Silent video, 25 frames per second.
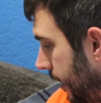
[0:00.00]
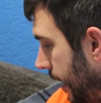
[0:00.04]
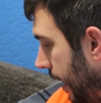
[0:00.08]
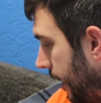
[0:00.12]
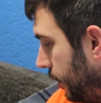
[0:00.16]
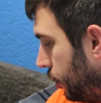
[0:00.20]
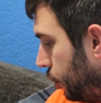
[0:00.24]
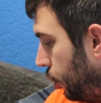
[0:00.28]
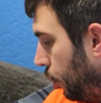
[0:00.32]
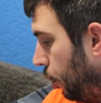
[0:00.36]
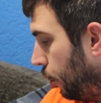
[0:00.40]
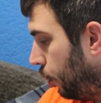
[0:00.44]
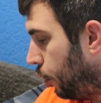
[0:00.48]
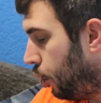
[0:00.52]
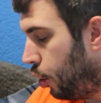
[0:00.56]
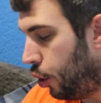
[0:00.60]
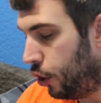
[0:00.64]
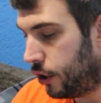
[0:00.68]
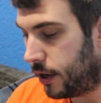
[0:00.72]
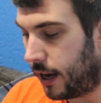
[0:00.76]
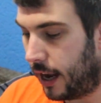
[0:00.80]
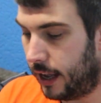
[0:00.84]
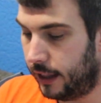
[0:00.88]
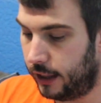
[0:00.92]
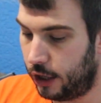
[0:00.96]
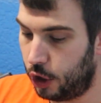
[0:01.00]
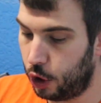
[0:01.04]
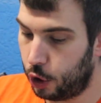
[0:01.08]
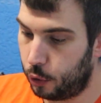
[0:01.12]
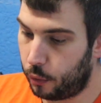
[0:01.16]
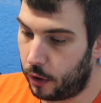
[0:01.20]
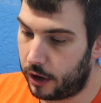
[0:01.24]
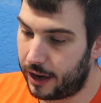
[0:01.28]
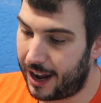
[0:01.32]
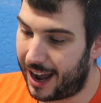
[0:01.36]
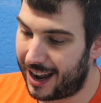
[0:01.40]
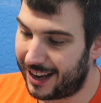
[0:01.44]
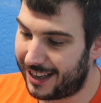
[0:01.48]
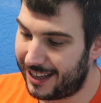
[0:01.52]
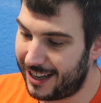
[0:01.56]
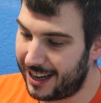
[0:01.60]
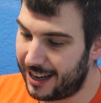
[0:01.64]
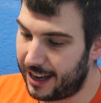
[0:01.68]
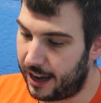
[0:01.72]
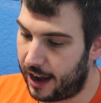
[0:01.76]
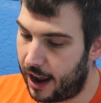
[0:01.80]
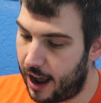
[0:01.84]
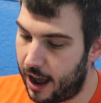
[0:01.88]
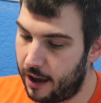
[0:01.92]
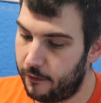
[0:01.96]
That's all good. And the other one I
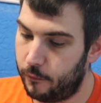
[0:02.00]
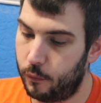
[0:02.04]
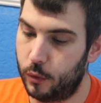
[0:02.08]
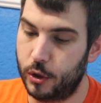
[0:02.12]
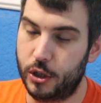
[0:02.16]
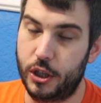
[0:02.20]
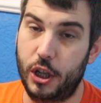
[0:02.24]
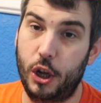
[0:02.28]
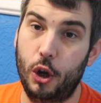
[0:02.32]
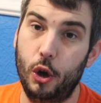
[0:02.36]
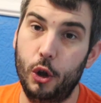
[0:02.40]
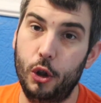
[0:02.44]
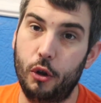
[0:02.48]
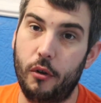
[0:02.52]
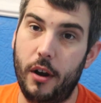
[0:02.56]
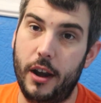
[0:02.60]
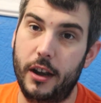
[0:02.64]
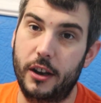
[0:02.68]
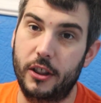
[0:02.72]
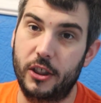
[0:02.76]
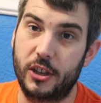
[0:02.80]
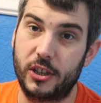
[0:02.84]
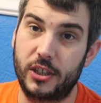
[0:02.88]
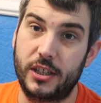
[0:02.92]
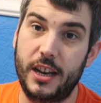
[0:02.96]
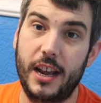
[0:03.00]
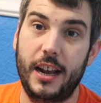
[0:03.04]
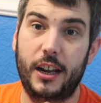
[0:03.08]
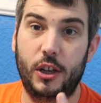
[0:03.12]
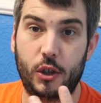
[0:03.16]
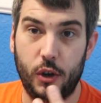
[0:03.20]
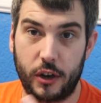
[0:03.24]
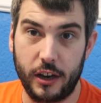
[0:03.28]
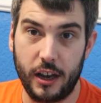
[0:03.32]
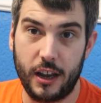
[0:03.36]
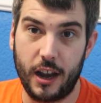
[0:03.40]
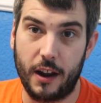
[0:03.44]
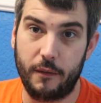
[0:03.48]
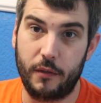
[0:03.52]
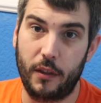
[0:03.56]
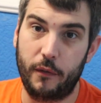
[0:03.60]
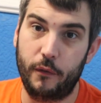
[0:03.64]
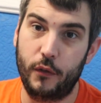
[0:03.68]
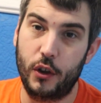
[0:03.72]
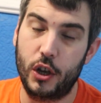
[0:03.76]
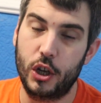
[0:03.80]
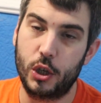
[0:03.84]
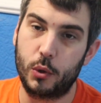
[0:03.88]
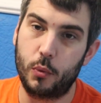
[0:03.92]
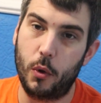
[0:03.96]
didn't have was the other end of the stick, so I didn't have the
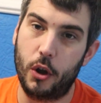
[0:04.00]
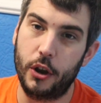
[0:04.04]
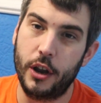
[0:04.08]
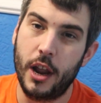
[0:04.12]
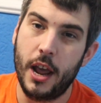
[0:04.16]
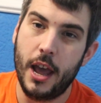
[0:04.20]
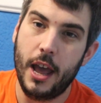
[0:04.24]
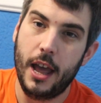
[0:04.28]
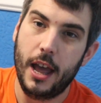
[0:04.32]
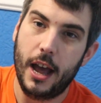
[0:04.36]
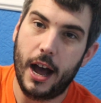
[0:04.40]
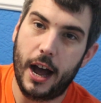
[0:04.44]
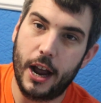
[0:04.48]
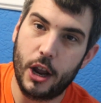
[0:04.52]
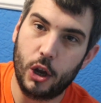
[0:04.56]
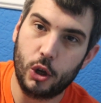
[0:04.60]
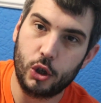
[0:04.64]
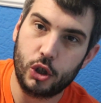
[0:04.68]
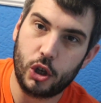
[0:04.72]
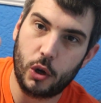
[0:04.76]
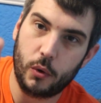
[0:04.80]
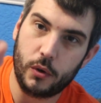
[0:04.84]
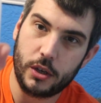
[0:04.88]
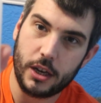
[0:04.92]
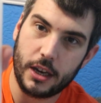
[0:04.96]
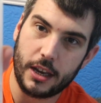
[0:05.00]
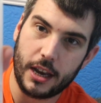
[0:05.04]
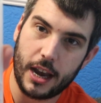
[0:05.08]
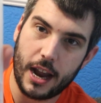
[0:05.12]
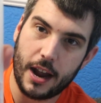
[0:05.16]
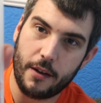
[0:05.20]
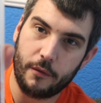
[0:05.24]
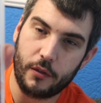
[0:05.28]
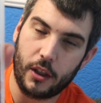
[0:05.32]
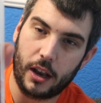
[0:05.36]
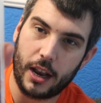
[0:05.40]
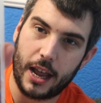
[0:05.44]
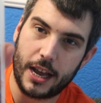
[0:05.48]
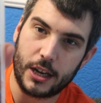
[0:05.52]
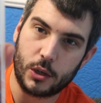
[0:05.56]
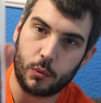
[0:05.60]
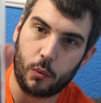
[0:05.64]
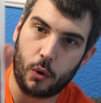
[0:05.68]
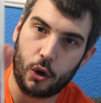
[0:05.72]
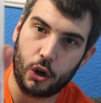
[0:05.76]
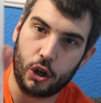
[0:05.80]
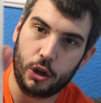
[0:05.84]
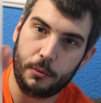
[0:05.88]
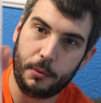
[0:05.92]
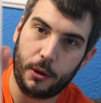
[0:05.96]
first one. I also didn't have the last
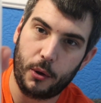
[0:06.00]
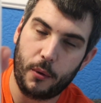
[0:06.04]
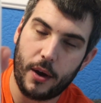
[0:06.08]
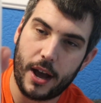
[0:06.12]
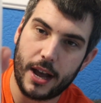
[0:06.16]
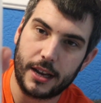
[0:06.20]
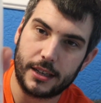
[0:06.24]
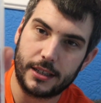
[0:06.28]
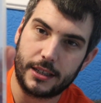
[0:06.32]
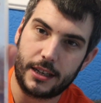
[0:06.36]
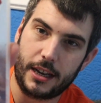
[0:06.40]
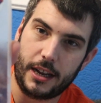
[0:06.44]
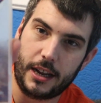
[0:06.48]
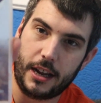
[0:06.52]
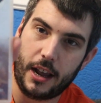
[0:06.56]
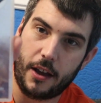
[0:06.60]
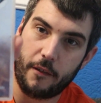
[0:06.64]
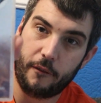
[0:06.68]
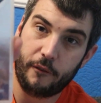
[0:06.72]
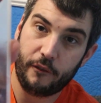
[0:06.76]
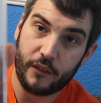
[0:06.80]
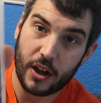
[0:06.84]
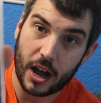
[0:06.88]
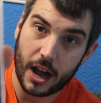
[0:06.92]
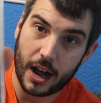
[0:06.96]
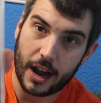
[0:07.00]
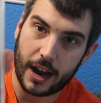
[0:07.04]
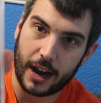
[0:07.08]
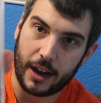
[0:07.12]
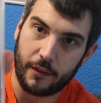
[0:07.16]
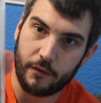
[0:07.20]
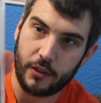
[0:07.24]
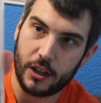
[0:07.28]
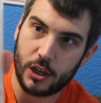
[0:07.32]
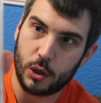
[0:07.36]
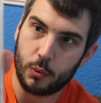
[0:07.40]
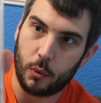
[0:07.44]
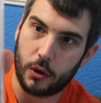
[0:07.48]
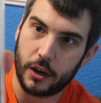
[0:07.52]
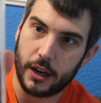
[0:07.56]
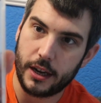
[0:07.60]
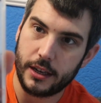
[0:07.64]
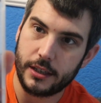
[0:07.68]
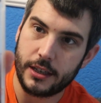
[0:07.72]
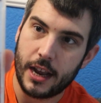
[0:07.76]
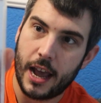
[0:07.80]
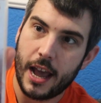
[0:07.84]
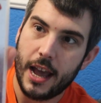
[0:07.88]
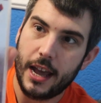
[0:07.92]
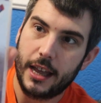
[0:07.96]
one, WRC 5, this one
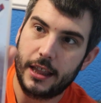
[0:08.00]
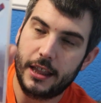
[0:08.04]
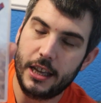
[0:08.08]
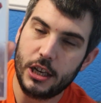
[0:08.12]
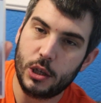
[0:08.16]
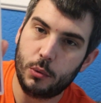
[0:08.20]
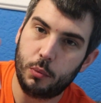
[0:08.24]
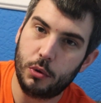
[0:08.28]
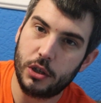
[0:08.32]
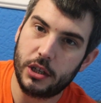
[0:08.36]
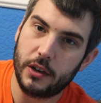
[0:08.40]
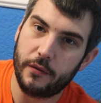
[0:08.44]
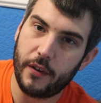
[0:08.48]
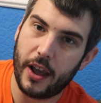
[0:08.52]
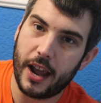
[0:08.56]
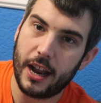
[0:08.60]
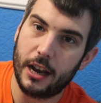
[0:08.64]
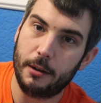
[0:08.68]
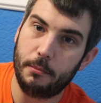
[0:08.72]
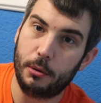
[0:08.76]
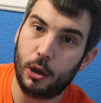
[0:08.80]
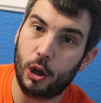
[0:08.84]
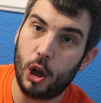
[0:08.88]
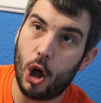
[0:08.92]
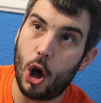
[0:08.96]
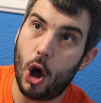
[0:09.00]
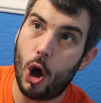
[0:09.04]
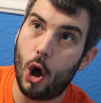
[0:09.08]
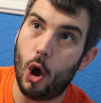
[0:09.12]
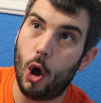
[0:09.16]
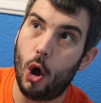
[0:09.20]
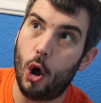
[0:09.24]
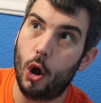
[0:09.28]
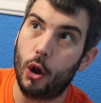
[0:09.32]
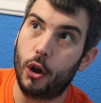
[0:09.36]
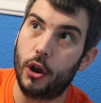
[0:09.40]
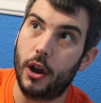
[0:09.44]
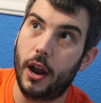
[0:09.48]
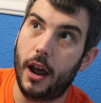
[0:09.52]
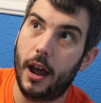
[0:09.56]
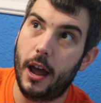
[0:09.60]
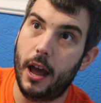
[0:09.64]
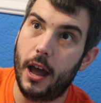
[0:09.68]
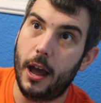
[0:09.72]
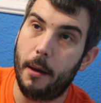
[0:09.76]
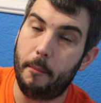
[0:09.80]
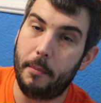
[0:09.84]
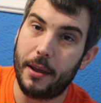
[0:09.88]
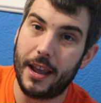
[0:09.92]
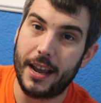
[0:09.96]
is. This was available on
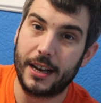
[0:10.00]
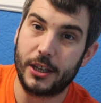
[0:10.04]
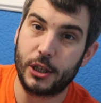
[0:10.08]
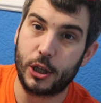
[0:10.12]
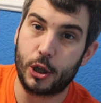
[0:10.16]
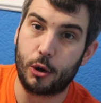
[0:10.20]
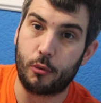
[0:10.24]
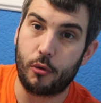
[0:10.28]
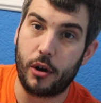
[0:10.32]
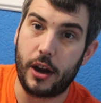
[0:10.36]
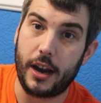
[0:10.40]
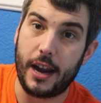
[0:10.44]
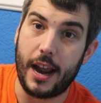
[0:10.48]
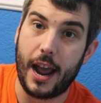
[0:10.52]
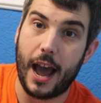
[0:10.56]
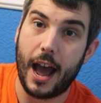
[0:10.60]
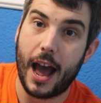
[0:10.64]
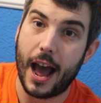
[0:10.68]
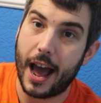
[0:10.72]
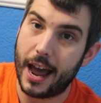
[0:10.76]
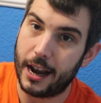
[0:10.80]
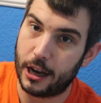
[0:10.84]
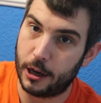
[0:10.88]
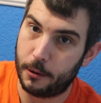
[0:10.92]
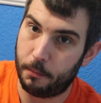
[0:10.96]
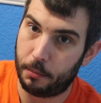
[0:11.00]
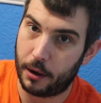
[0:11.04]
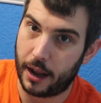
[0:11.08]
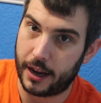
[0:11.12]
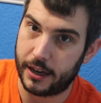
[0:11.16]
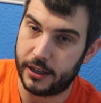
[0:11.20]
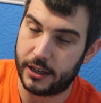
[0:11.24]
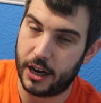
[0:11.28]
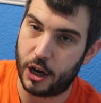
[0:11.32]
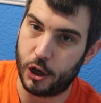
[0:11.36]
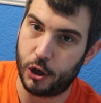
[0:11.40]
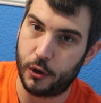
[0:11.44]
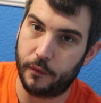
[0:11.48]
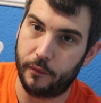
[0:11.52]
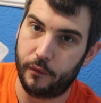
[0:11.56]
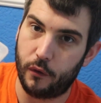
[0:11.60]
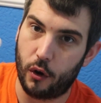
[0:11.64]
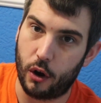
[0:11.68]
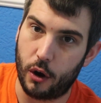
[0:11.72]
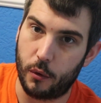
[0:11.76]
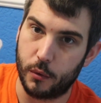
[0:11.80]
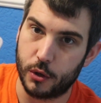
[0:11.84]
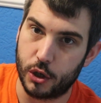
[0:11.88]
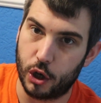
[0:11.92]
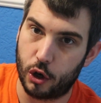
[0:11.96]
PS3 and PlayStation
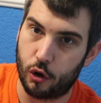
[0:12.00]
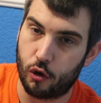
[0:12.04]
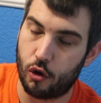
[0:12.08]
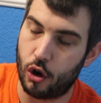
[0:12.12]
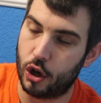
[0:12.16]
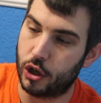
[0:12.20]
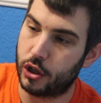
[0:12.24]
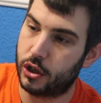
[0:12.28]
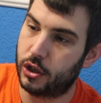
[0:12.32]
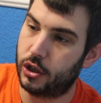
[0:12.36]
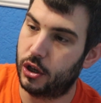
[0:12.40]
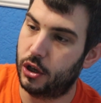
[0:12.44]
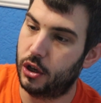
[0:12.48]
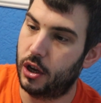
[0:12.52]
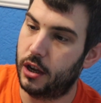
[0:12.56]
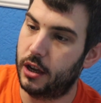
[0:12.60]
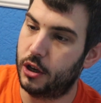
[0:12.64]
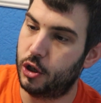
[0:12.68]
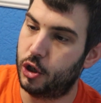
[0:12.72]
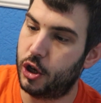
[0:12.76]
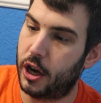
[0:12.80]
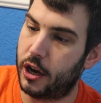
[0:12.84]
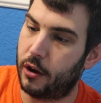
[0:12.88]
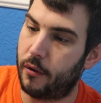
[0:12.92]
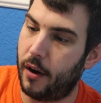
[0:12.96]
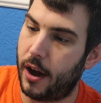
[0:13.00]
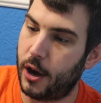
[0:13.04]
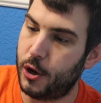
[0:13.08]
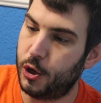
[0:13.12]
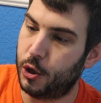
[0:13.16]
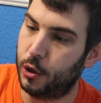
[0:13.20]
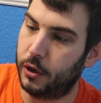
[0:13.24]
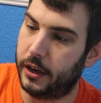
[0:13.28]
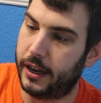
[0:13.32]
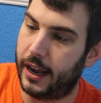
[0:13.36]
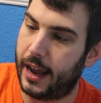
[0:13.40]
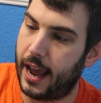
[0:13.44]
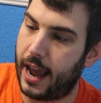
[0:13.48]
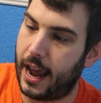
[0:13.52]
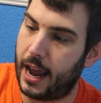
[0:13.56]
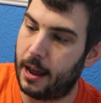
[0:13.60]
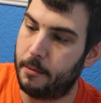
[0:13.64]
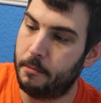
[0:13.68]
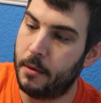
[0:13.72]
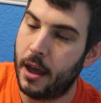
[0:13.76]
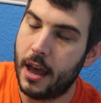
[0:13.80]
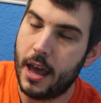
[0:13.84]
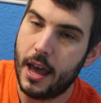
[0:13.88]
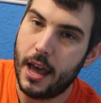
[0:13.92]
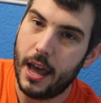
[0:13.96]
4. It was a cross-generation
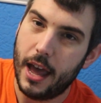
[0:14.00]
game.